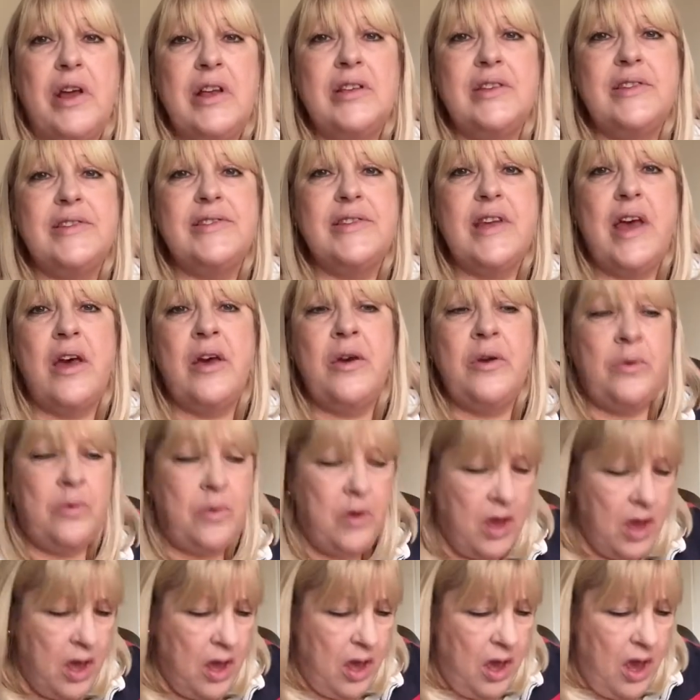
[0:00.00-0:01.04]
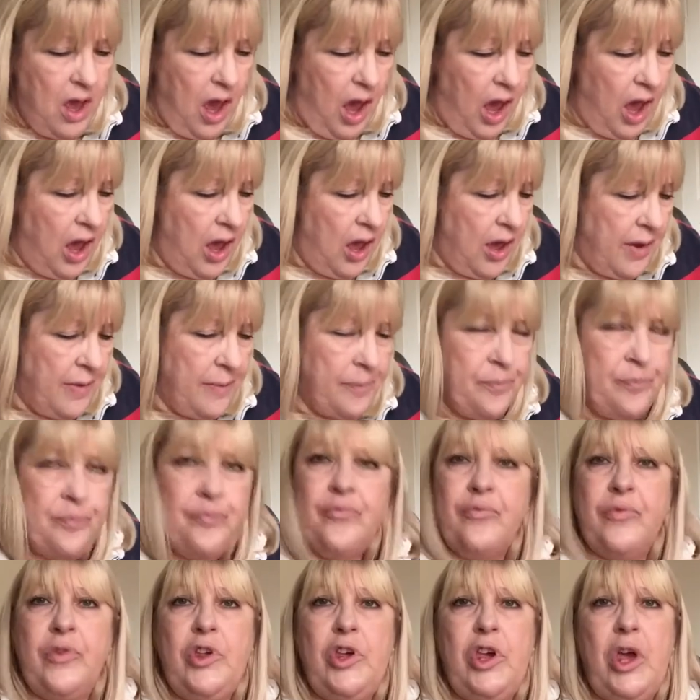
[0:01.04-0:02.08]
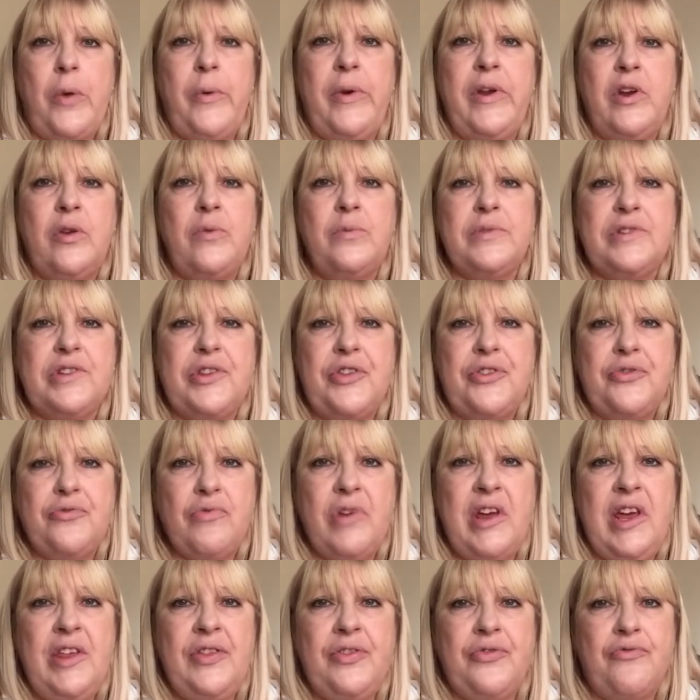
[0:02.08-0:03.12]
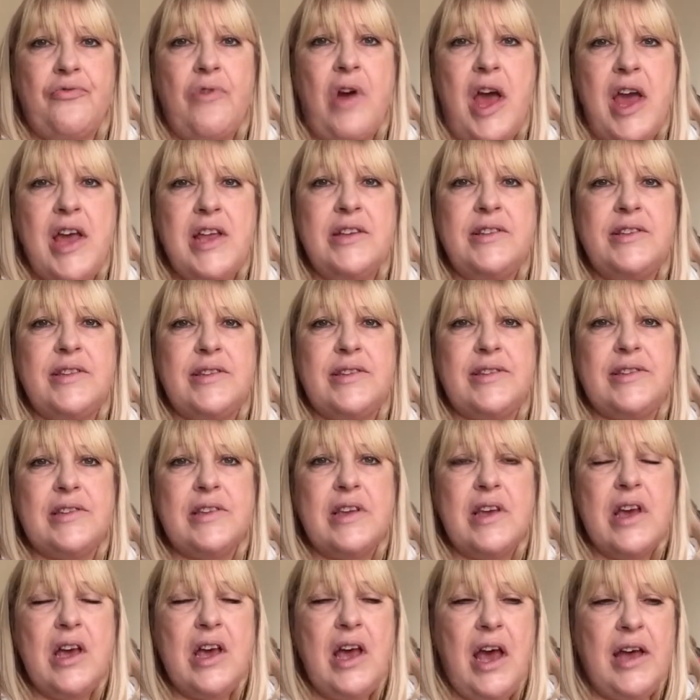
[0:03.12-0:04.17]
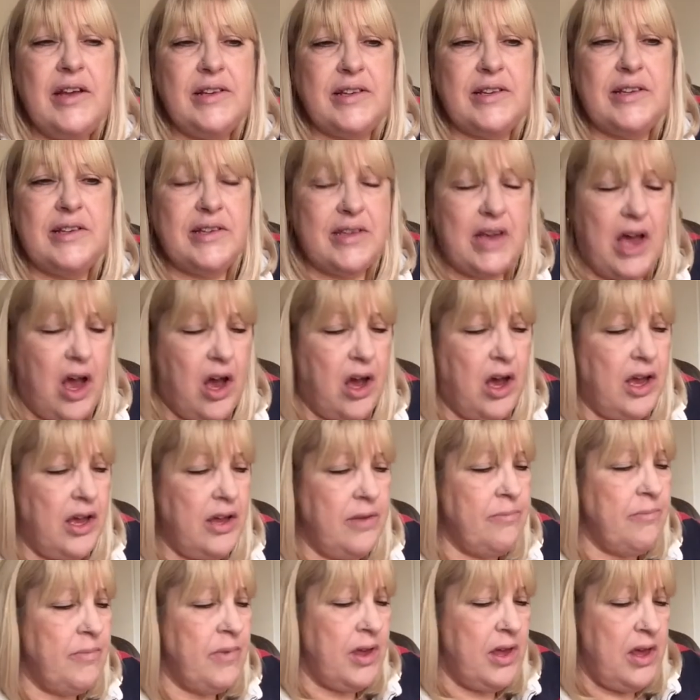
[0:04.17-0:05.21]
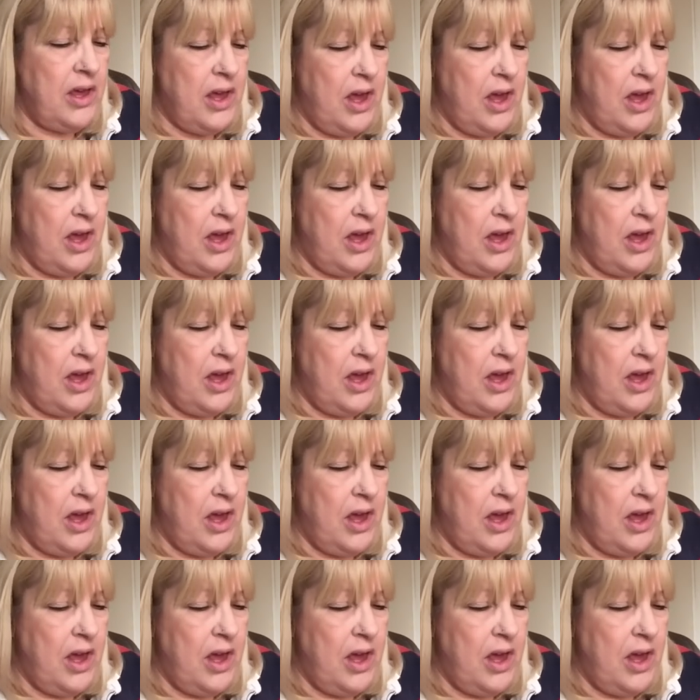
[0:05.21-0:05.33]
And so going up to 3 threads at a time